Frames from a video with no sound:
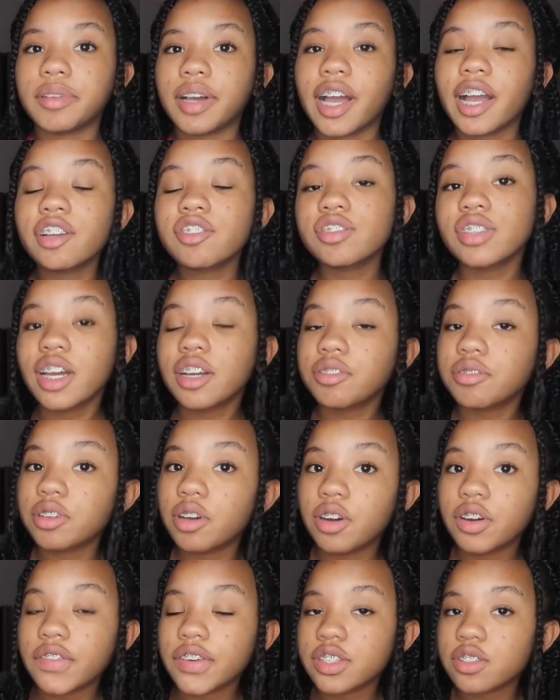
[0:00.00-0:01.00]
Actually, I don't
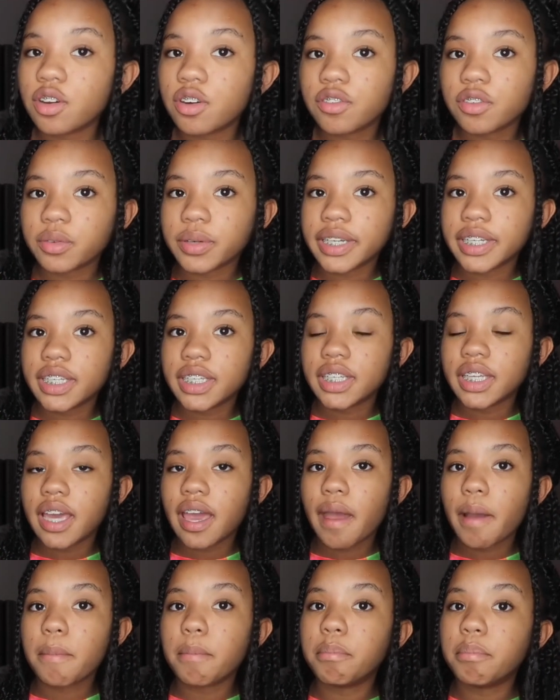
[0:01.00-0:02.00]
know if it's overrated
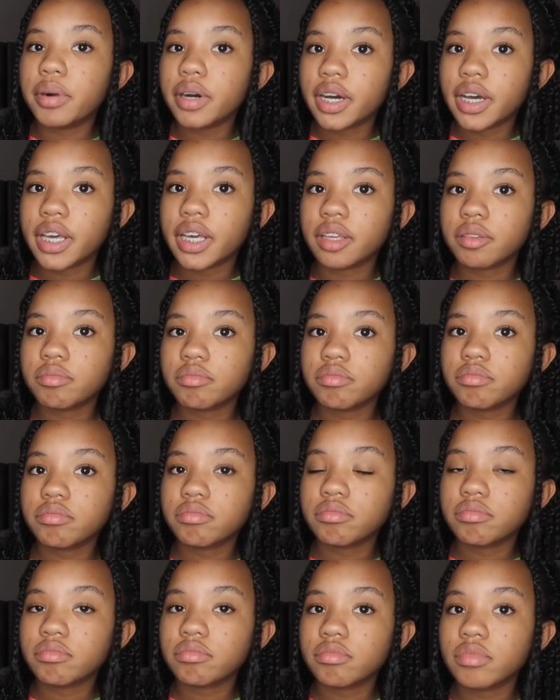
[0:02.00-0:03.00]
yet, but
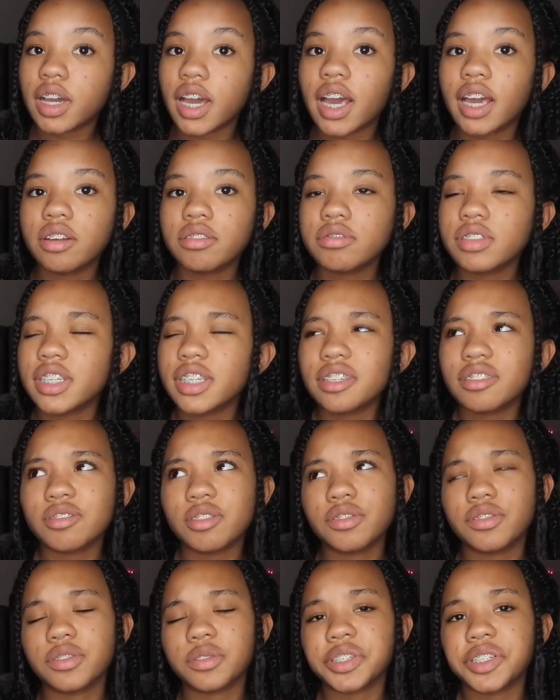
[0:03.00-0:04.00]
I don't think it's
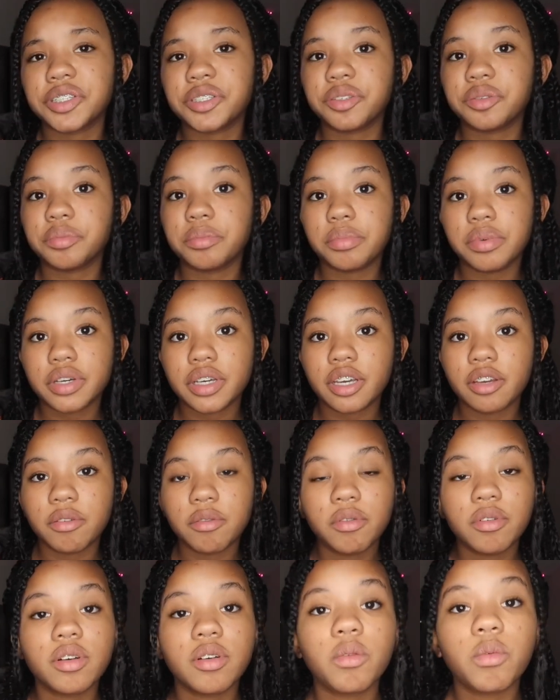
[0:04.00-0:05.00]
overrated, but
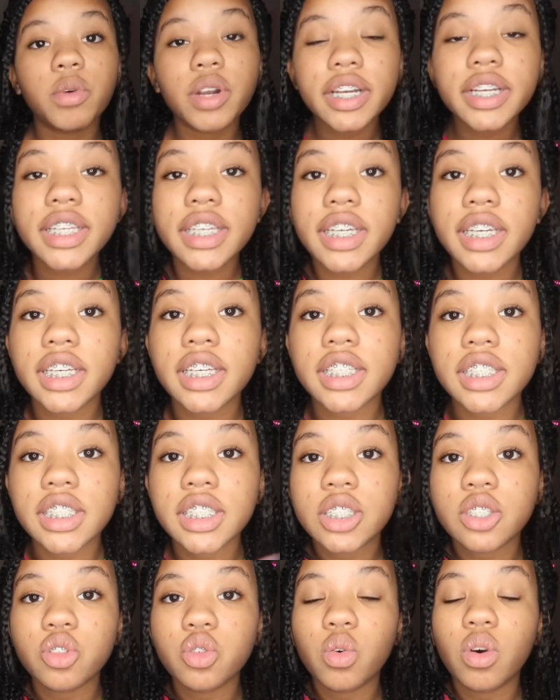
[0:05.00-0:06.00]
we're gonna get
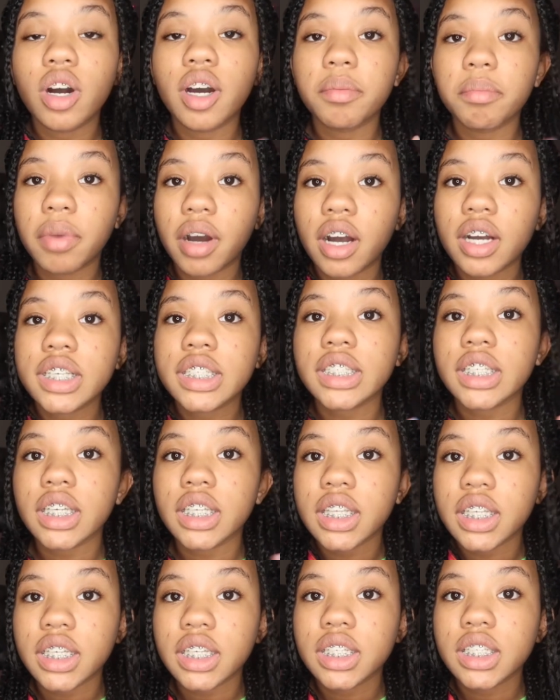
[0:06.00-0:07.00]
into unboxing
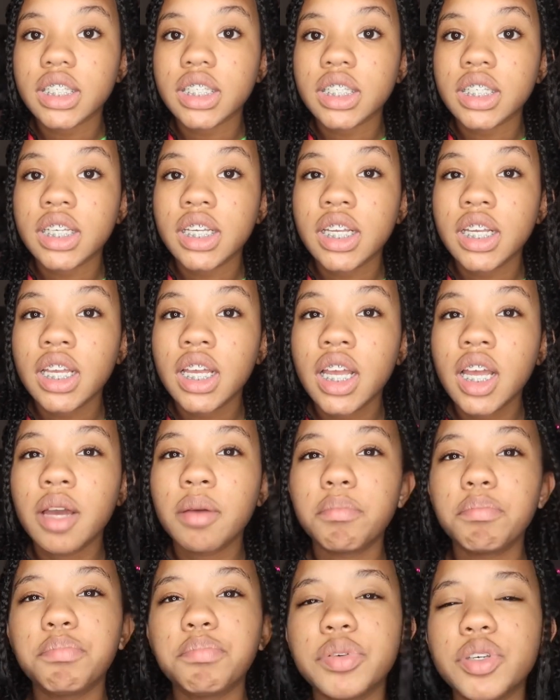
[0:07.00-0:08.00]
this
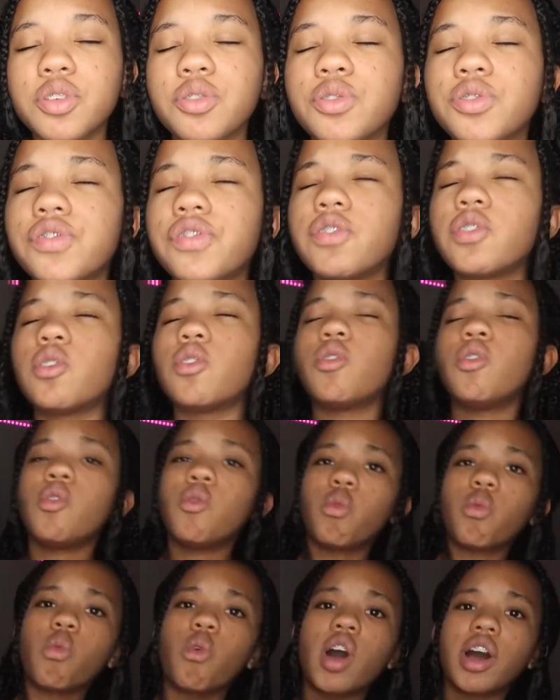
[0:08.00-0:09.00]
beautiful,
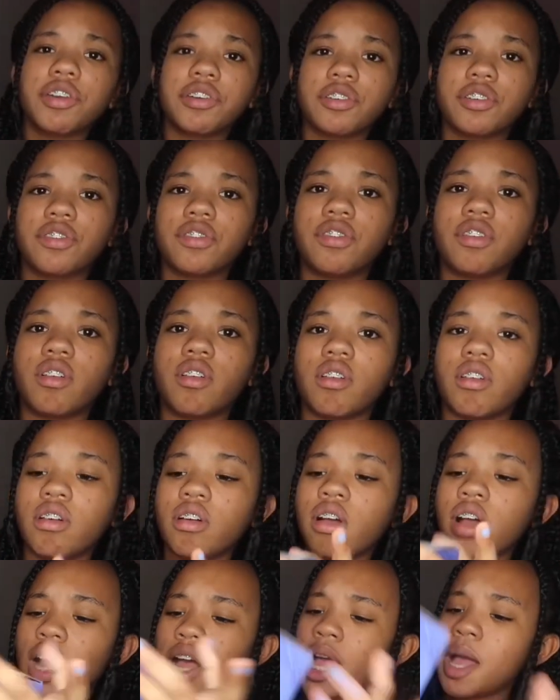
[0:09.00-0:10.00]
wonderful,
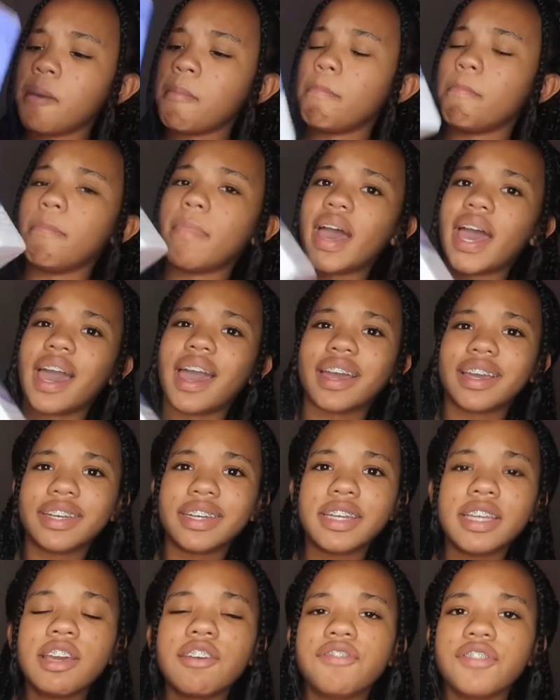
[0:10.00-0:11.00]

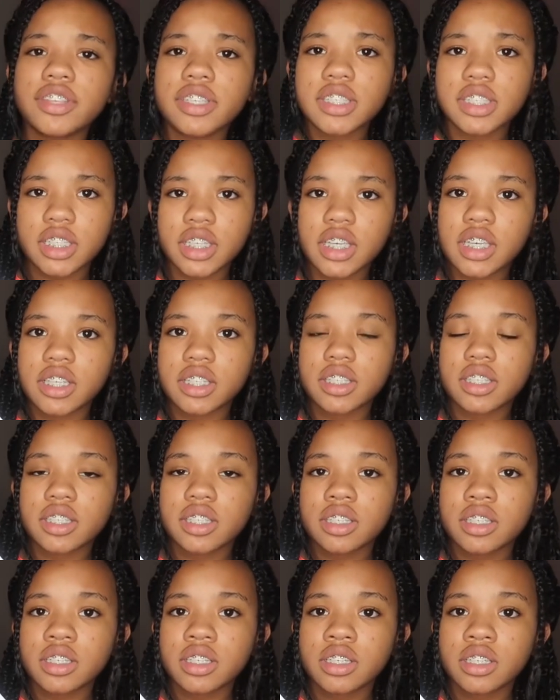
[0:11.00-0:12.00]
magnificent
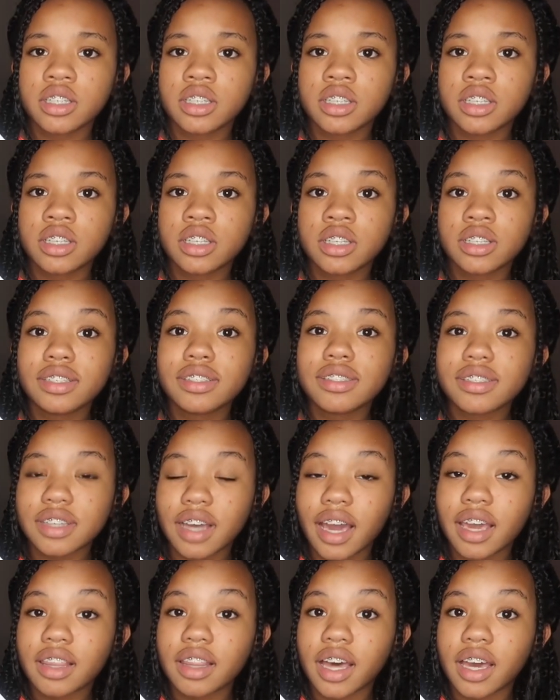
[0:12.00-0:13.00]

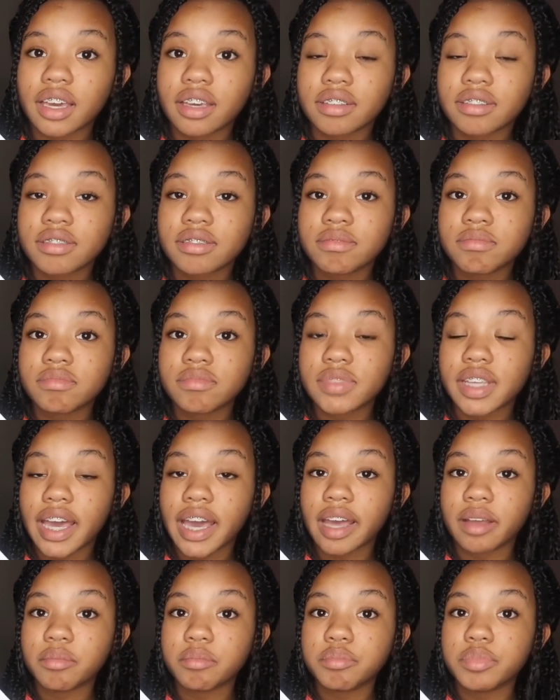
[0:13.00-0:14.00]
skylight
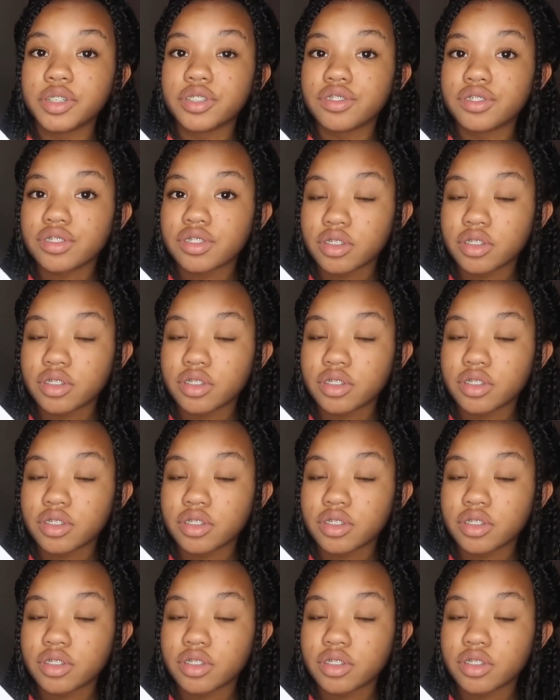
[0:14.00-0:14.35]
that puts